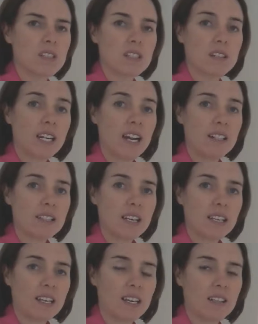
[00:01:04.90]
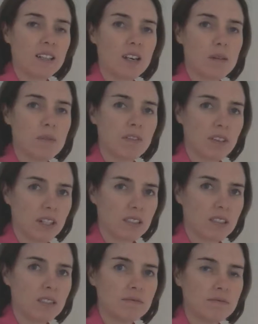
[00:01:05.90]
So I can't take out a common
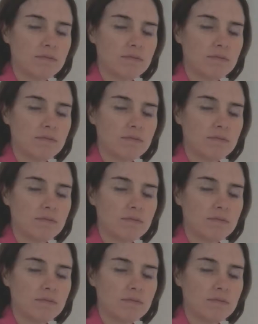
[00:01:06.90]
factor.